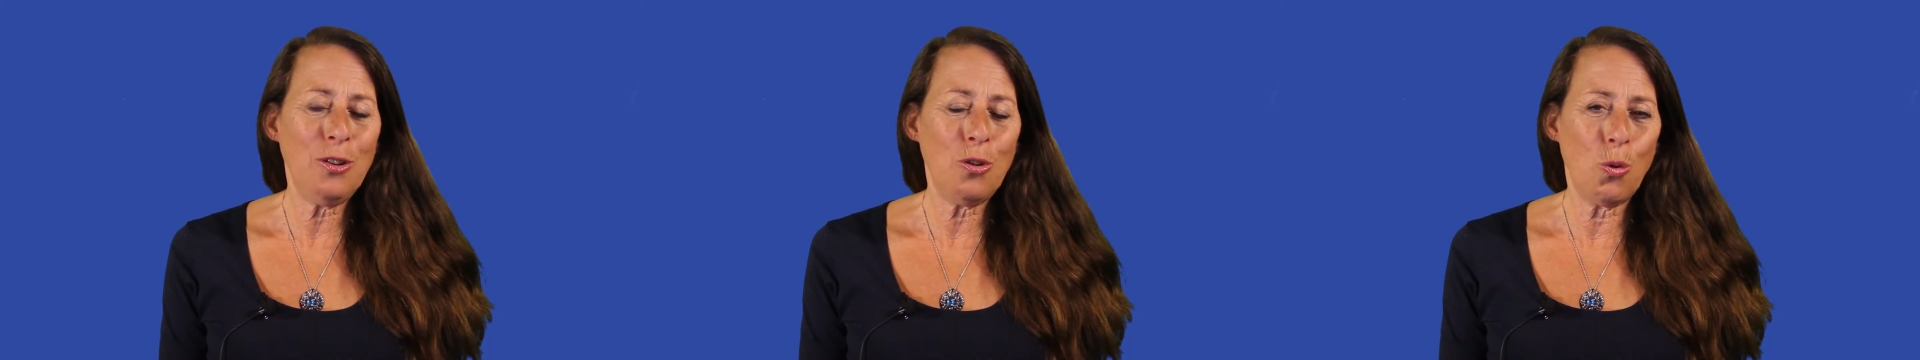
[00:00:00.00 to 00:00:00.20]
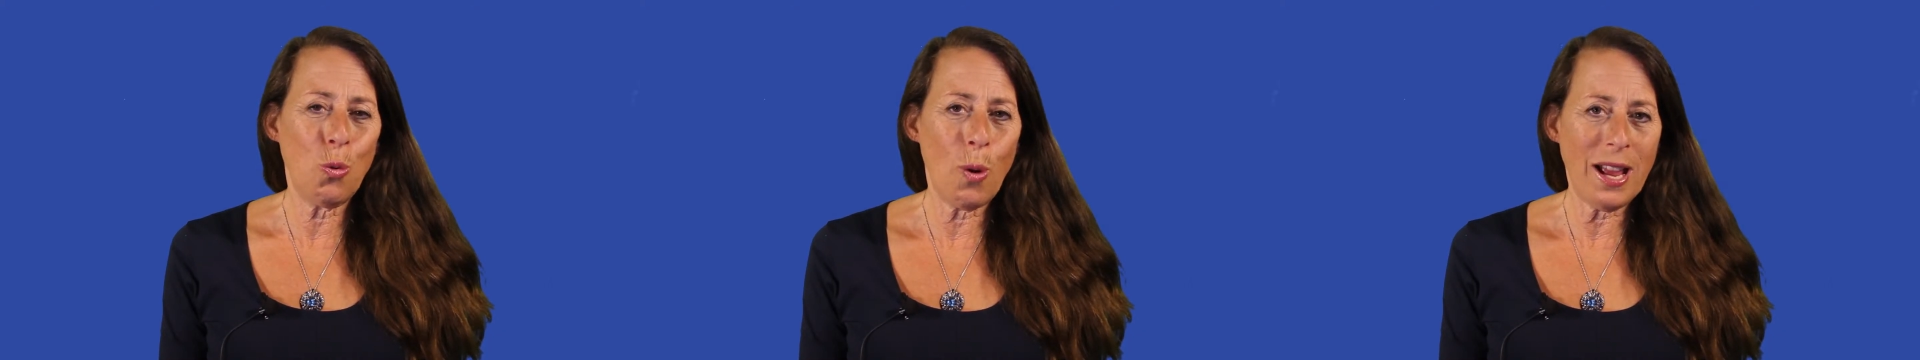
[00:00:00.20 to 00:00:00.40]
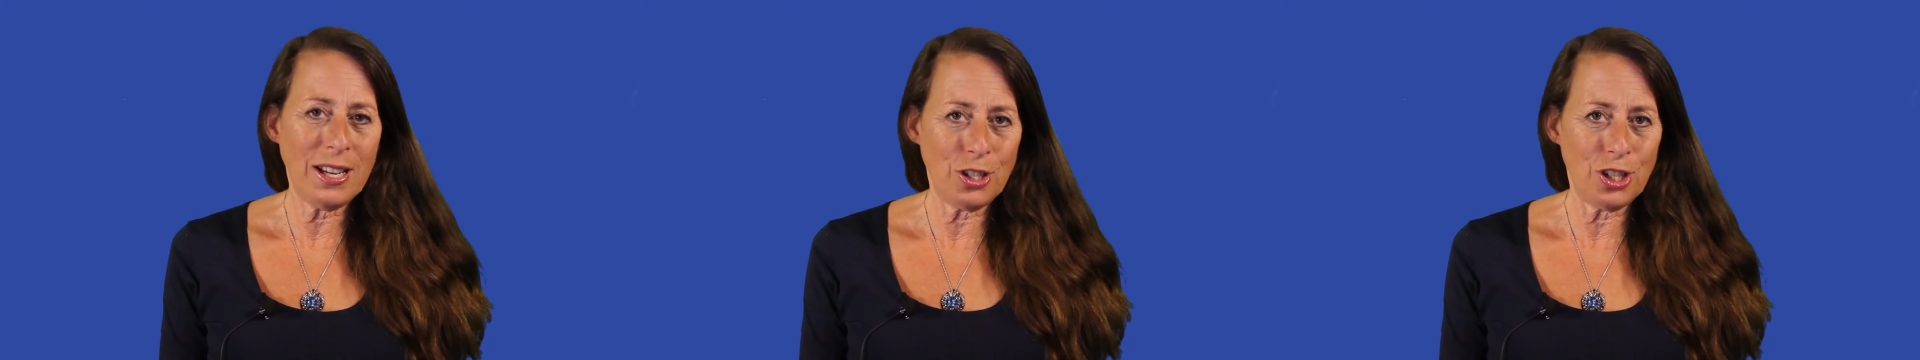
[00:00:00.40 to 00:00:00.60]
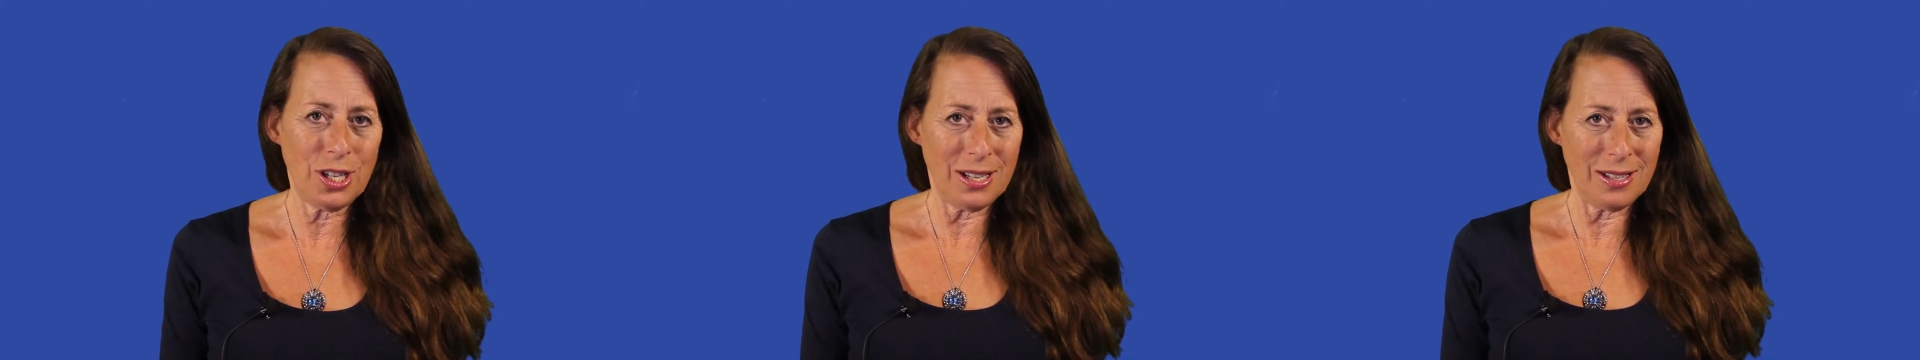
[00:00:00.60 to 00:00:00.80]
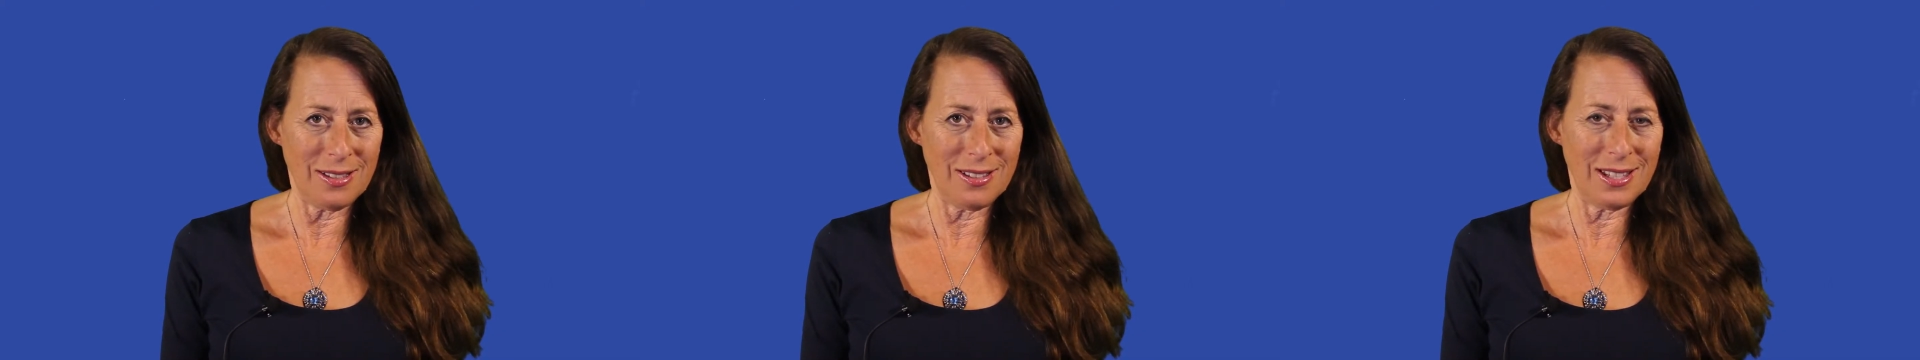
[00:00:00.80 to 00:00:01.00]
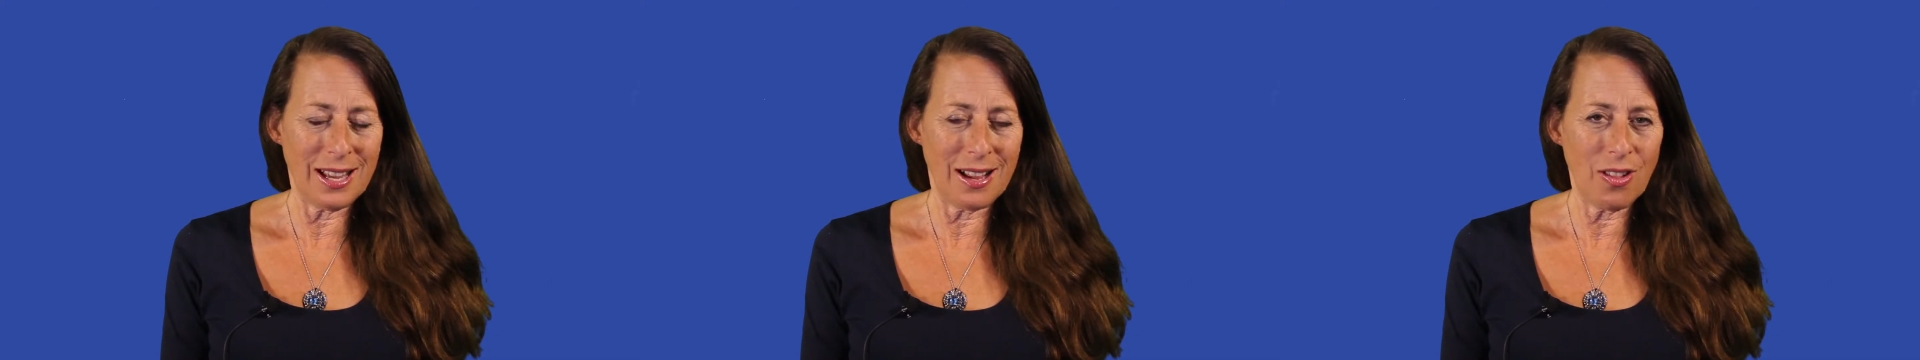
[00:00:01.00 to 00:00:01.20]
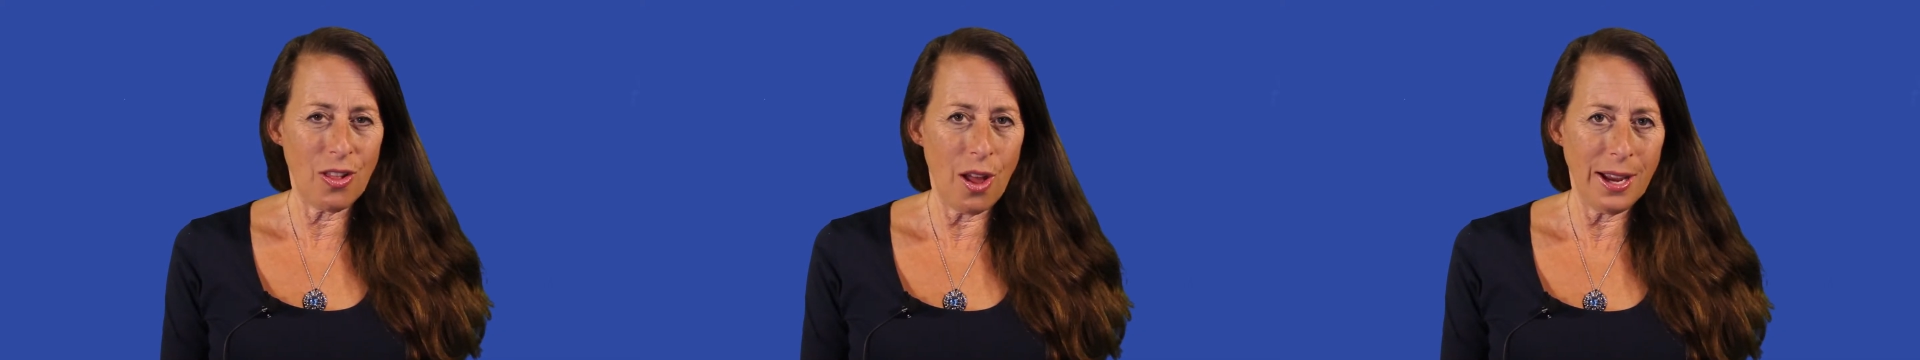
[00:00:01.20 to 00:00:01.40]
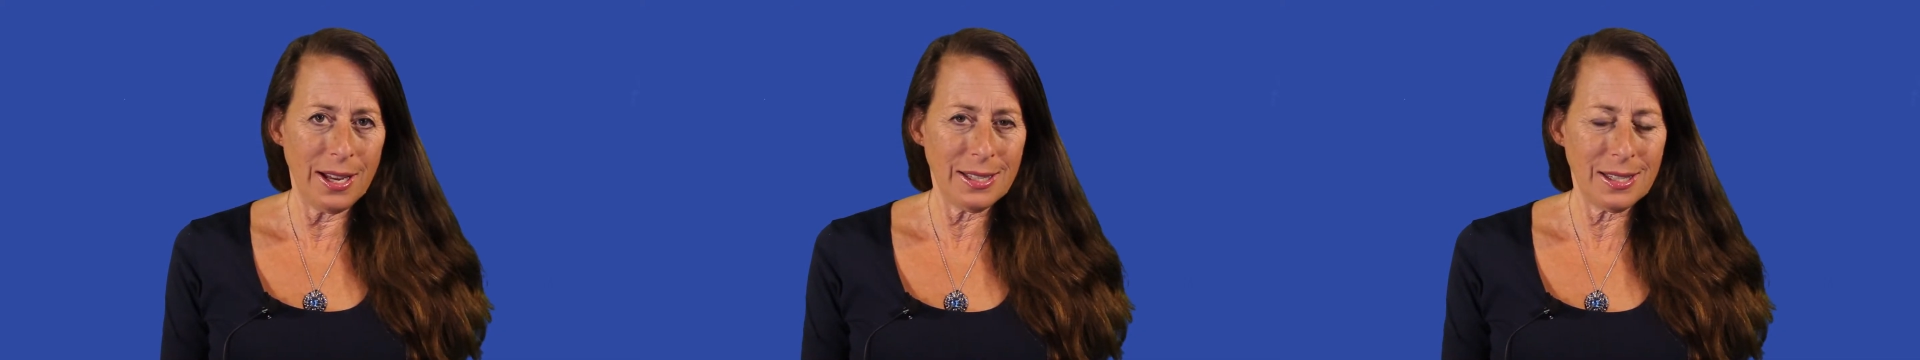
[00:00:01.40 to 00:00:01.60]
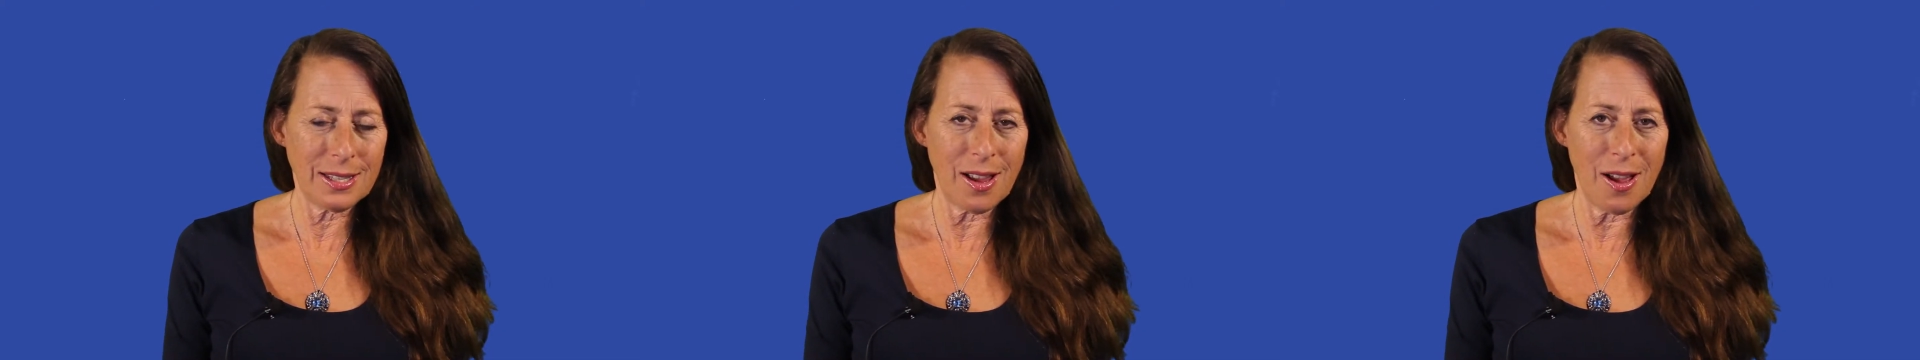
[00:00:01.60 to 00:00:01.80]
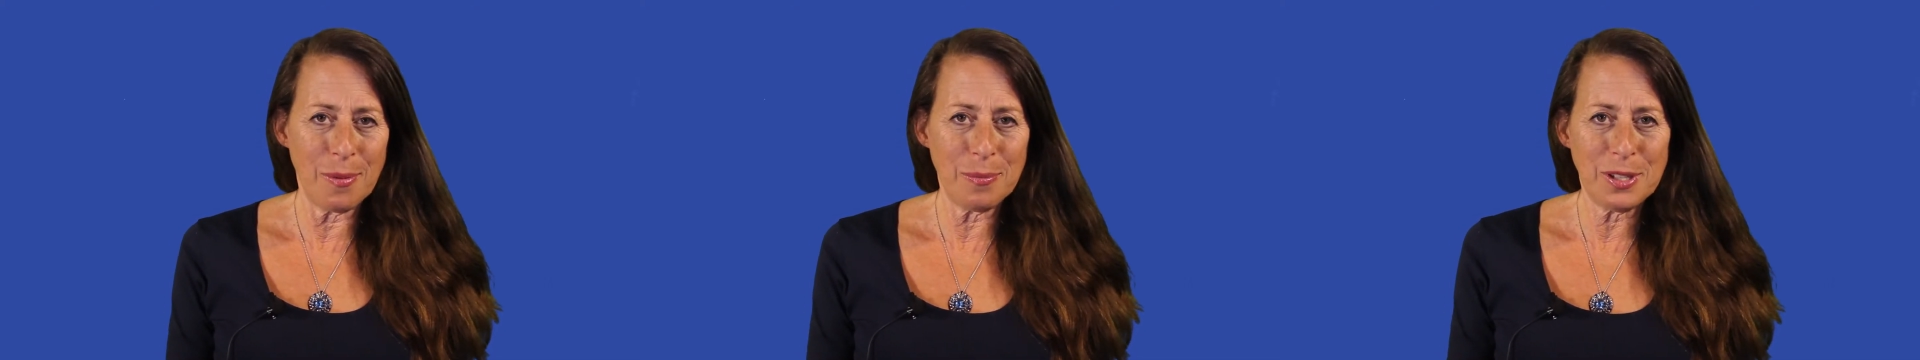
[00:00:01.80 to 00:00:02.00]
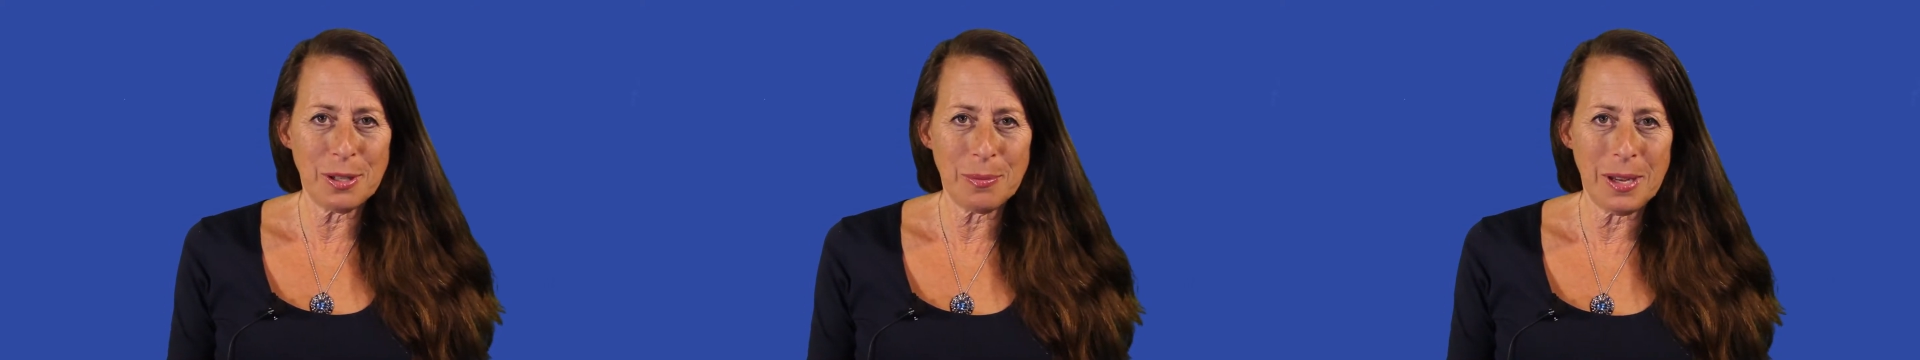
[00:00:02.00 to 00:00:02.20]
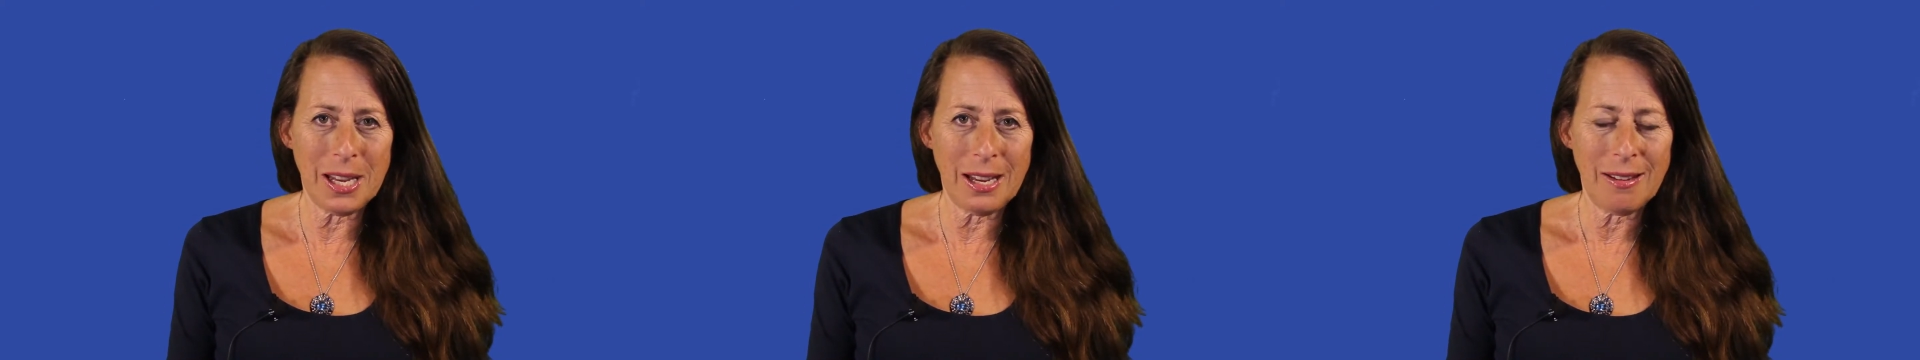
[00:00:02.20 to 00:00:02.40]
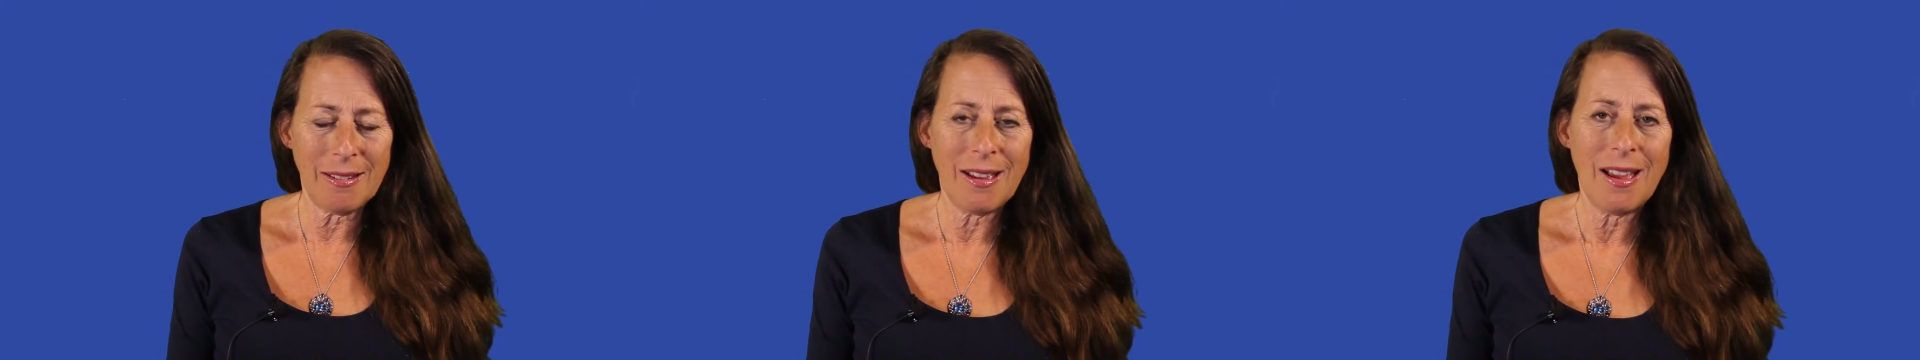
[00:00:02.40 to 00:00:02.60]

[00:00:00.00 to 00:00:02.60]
questions that clients come to me.